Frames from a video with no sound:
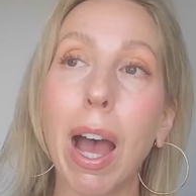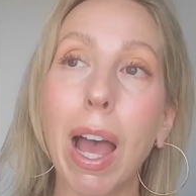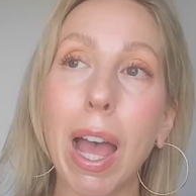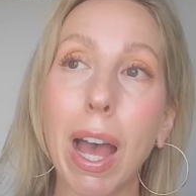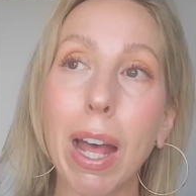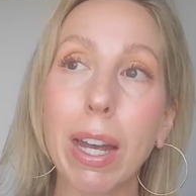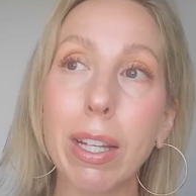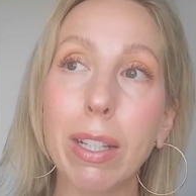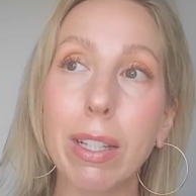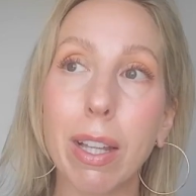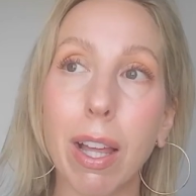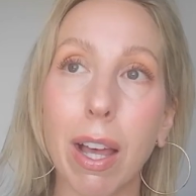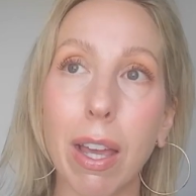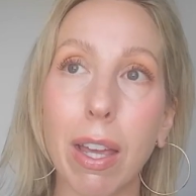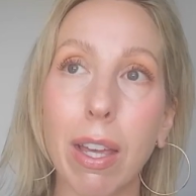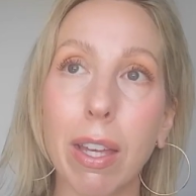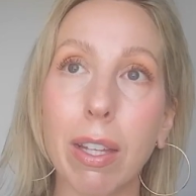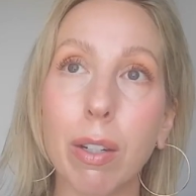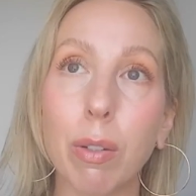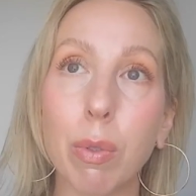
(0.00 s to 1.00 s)
I had a
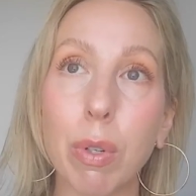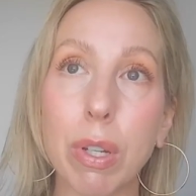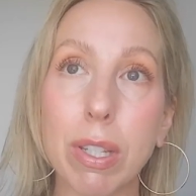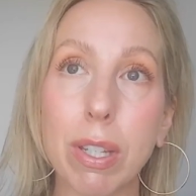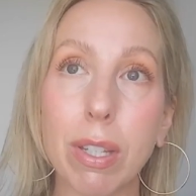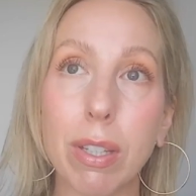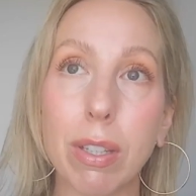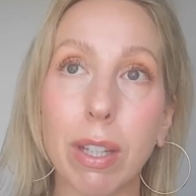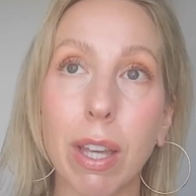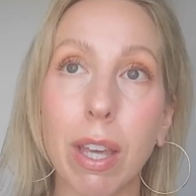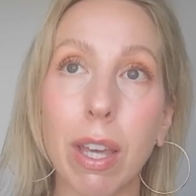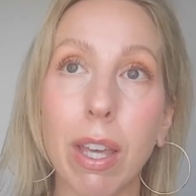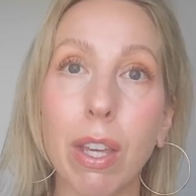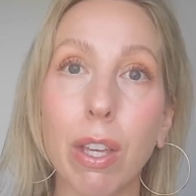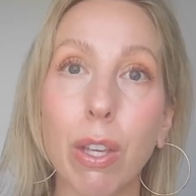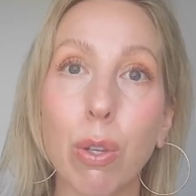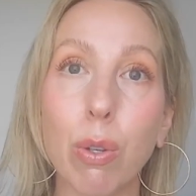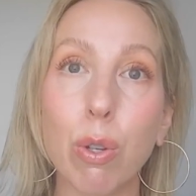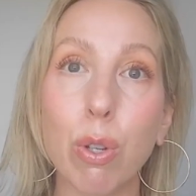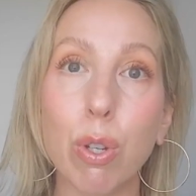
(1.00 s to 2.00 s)
client recently
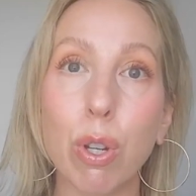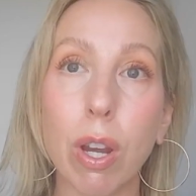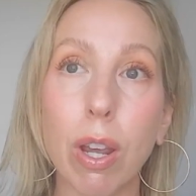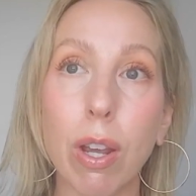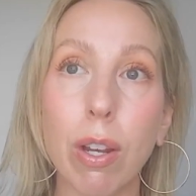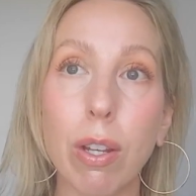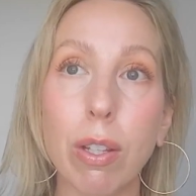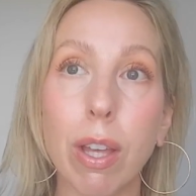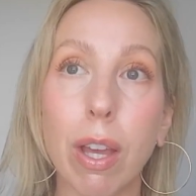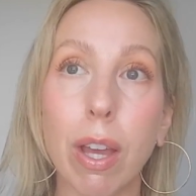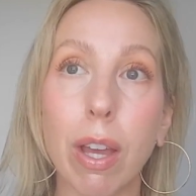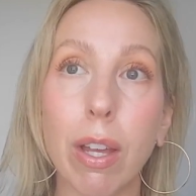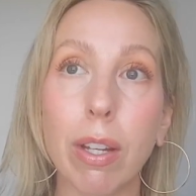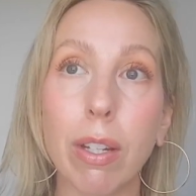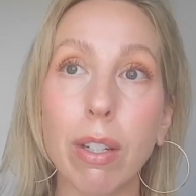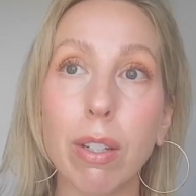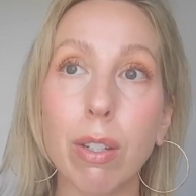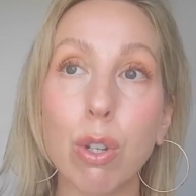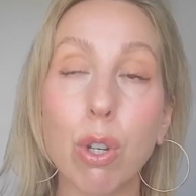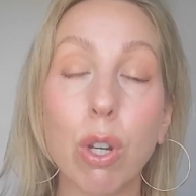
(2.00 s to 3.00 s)
who shared that
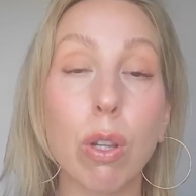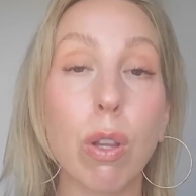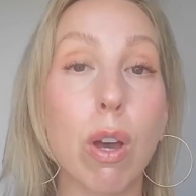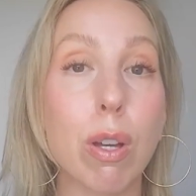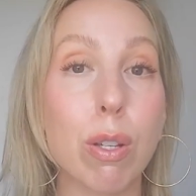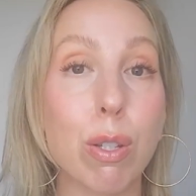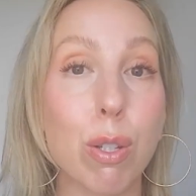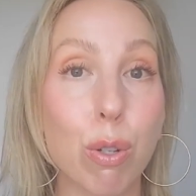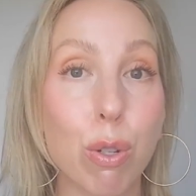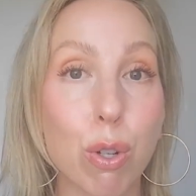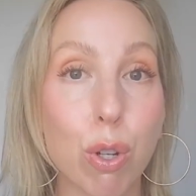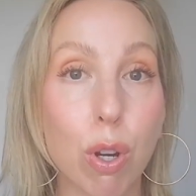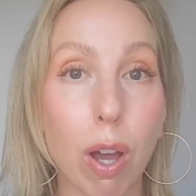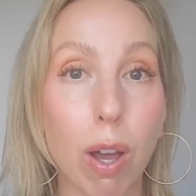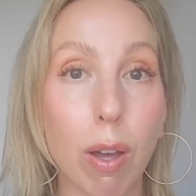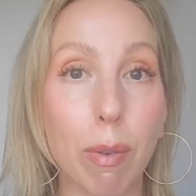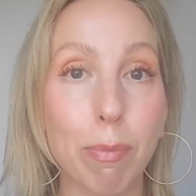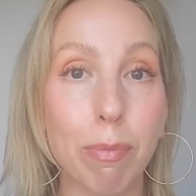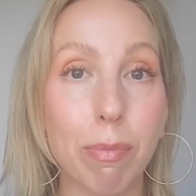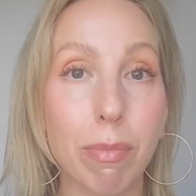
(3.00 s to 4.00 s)
she lost her
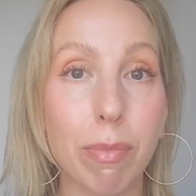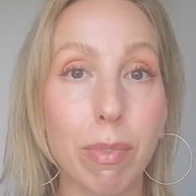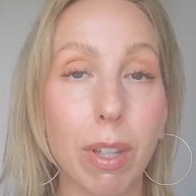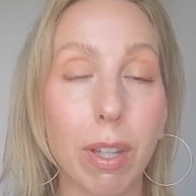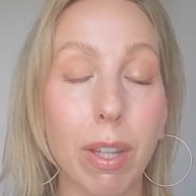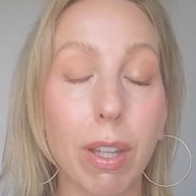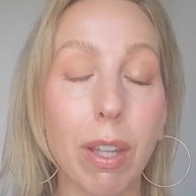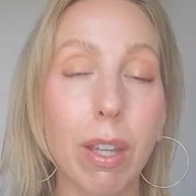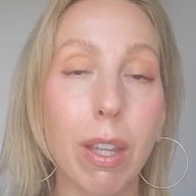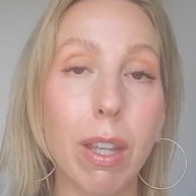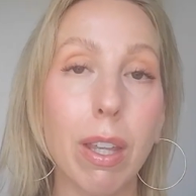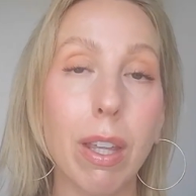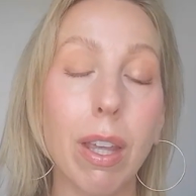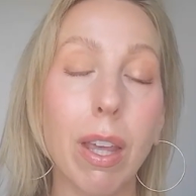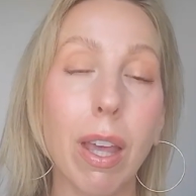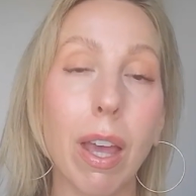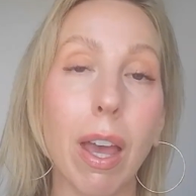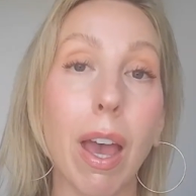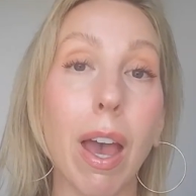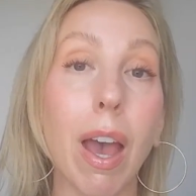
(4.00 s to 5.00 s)
job
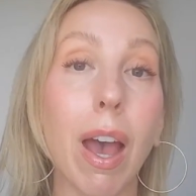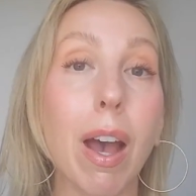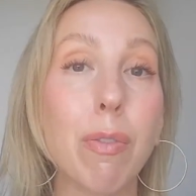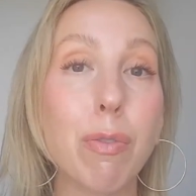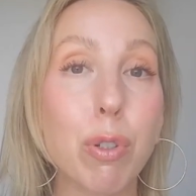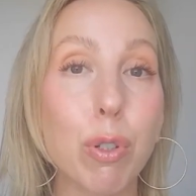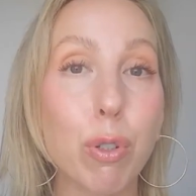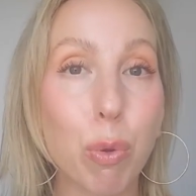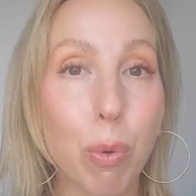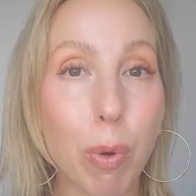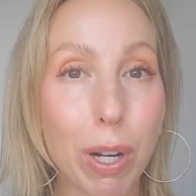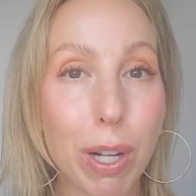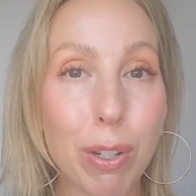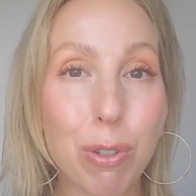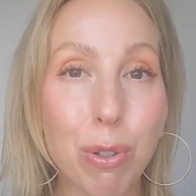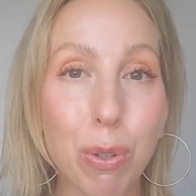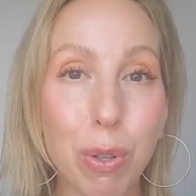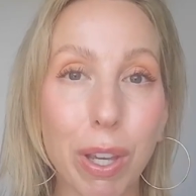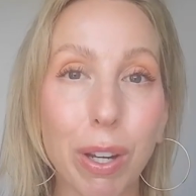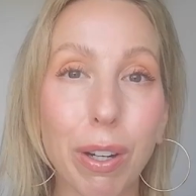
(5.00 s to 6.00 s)
after
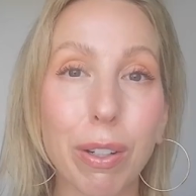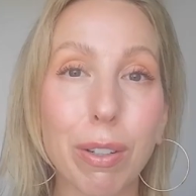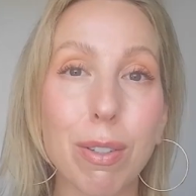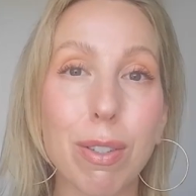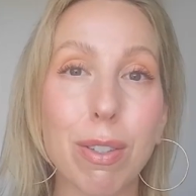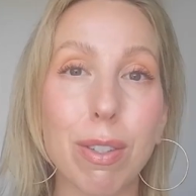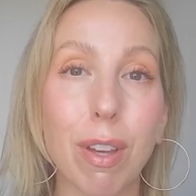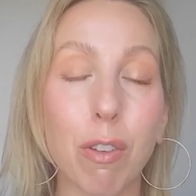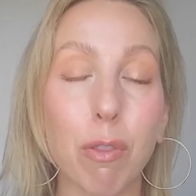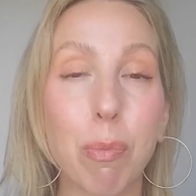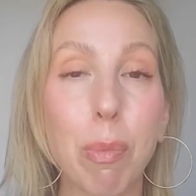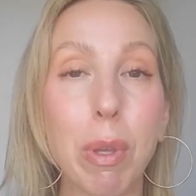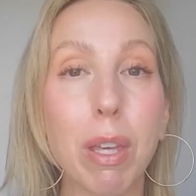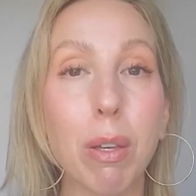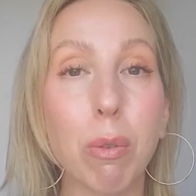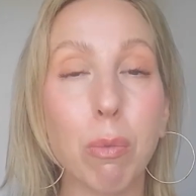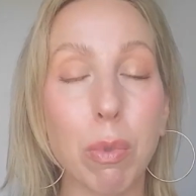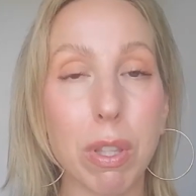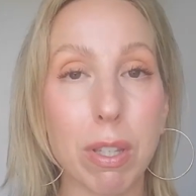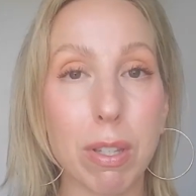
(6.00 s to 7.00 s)
22 years of
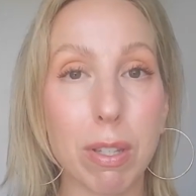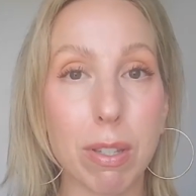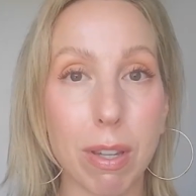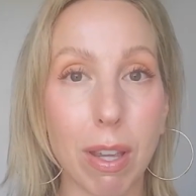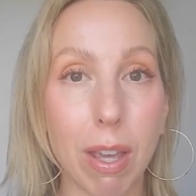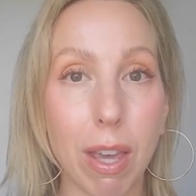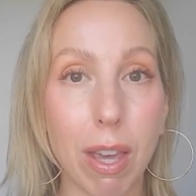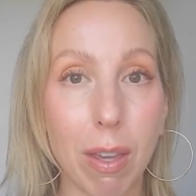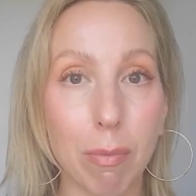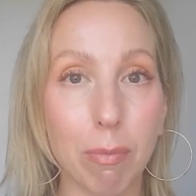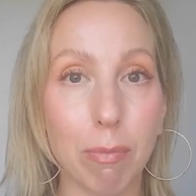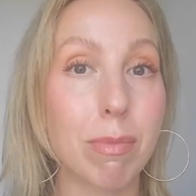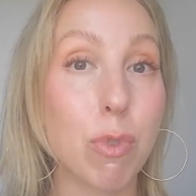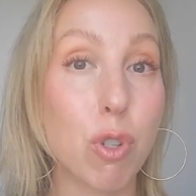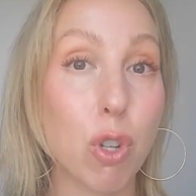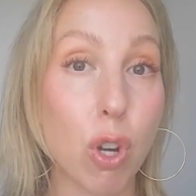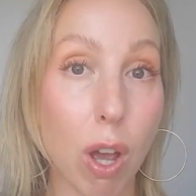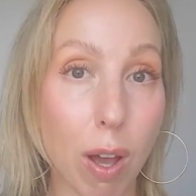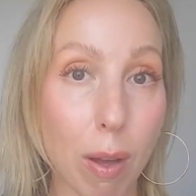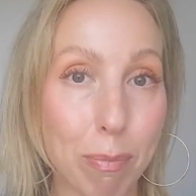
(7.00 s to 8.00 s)
being with the same
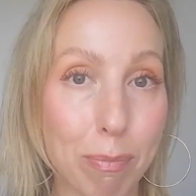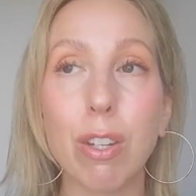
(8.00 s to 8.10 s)
job.